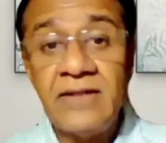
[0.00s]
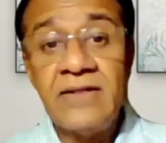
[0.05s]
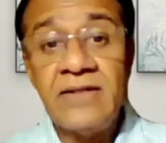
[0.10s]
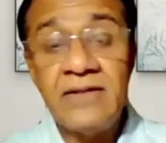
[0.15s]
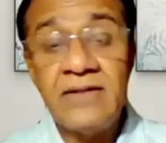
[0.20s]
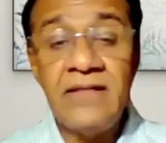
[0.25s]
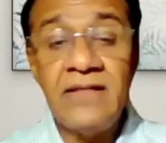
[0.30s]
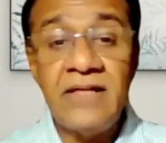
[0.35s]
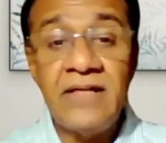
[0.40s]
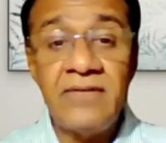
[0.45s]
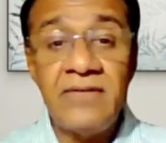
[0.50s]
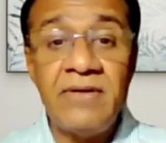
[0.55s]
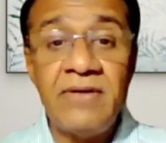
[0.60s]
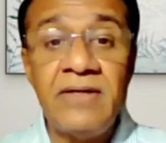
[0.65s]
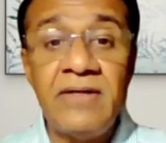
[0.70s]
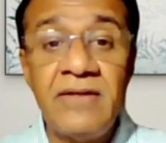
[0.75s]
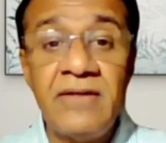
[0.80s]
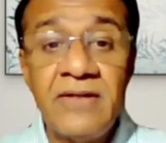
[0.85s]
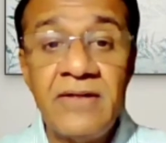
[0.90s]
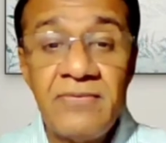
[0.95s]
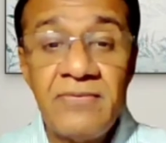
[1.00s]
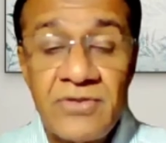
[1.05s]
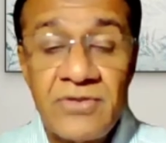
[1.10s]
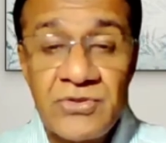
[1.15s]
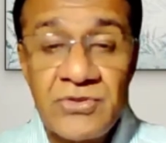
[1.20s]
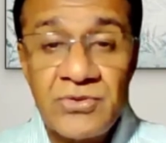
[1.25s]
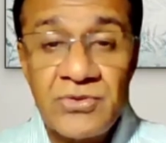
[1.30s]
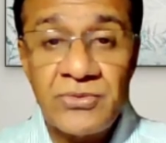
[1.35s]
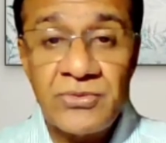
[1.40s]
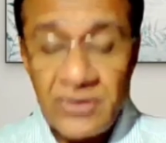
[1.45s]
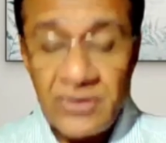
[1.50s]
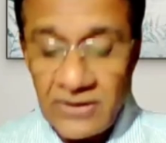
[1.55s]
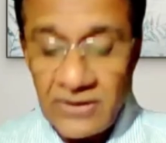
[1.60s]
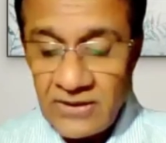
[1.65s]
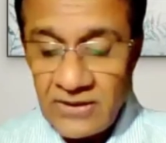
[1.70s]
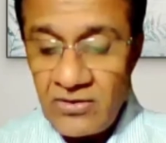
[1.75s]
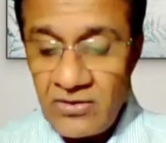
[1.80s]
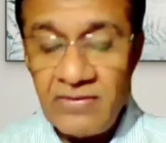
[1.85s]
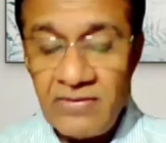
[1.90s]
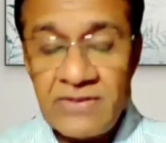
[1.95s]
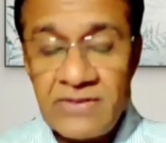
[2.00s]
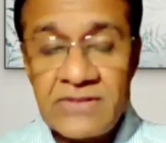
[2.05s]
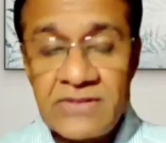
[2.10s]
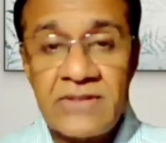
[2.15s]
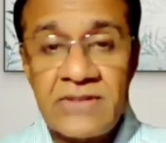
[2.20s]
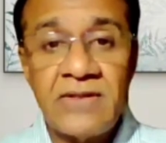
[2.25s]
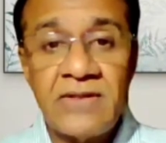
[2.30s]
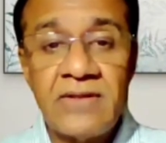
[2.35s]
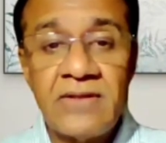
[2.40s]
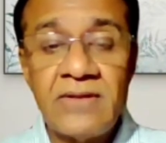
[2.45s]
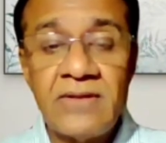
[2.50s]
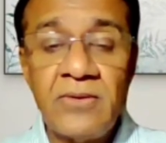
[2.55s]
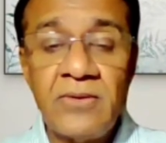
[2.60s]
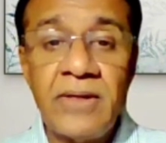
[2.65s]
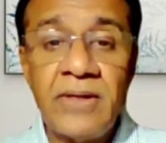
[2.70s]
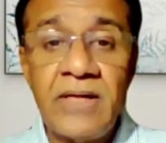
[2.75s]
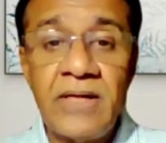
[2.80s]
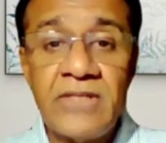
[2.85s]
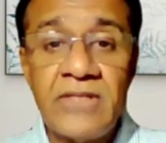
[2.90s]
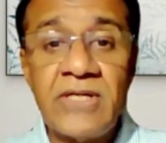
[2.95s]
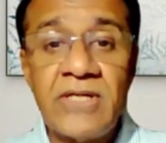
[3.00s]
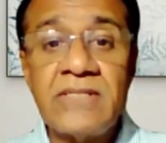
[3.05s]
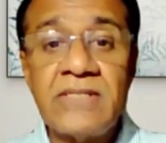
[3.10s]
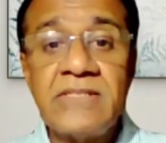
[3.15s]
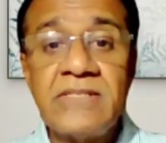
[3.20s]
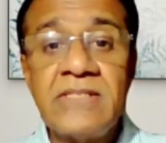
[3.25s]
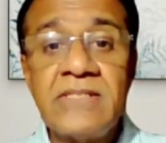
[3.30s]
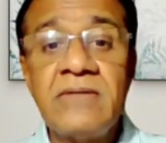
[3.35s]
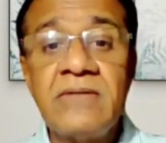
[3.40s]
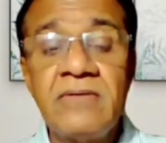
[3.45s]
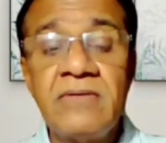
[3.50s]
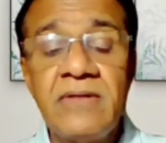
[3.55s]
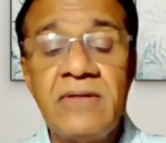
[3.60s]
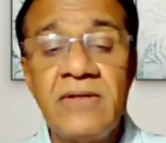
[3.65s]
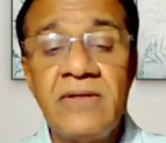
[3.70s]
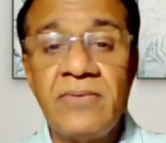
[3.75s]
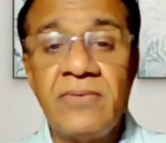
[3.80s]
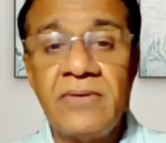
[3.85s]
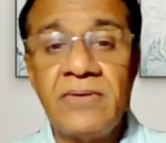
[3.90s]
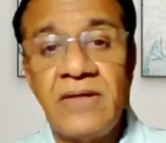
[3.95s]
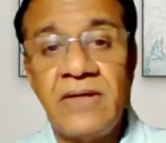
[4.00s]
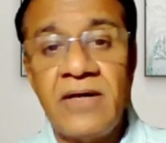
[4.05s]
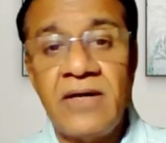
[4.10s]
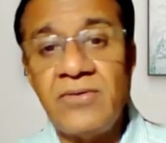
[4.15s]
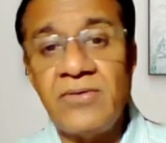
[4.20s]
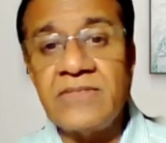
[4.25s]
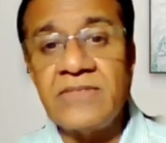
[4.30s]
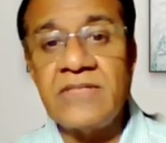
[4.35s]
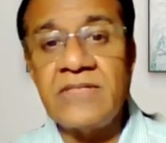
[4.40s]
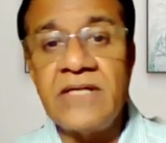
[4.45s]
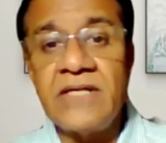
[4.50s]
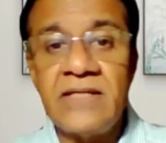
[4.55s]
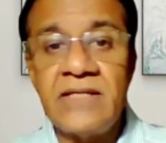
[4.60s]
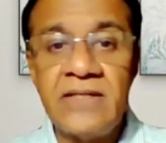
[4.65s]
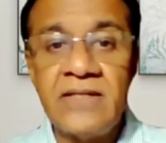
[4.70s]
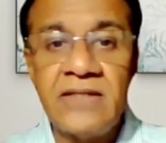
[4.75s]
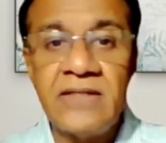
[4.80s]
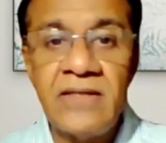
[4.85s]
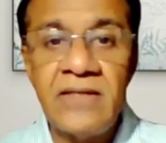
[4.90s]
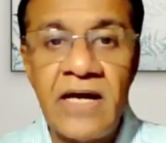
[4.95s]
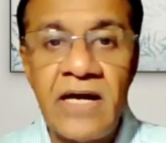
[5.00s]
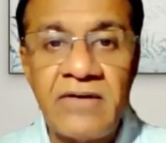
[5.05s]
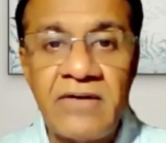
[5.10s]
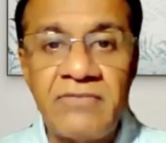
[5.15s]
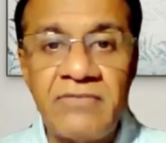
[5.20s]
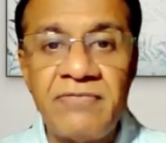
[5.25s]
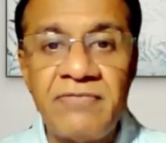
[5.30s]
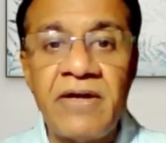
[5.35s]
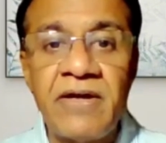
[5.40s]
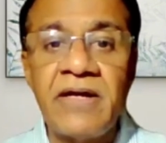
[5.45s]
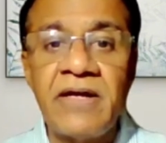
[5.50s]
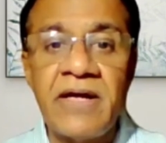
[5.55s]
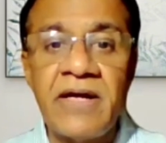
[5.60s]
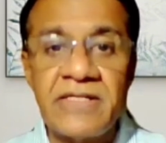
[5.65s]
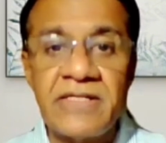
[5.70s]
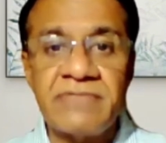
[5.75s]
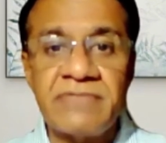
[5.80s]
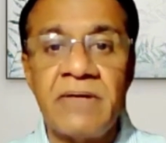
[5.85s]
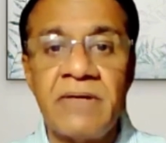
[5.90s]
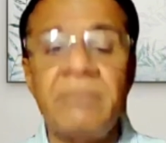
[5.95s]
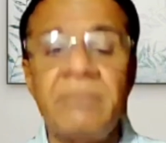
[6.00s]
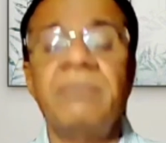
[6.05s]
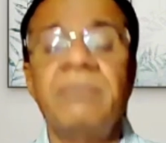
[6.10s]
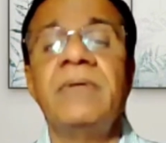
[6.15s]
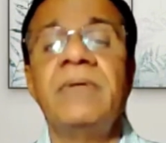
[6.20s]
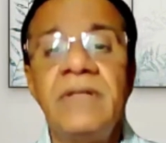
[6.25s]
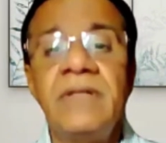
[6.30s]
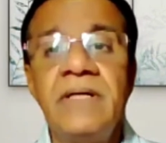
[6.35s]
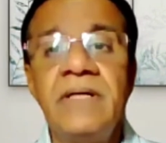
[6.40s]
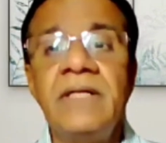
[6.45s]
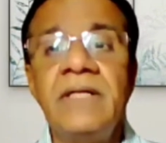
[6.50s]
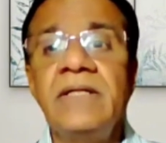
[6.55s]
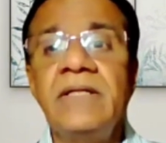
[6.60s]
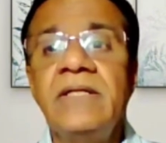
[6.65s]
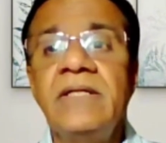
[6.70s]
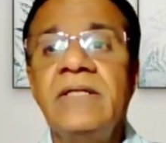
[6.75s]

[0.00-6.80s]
earlier when we used to always look at HR and say, oh, this is the guy, the hire and fire guys have come, right?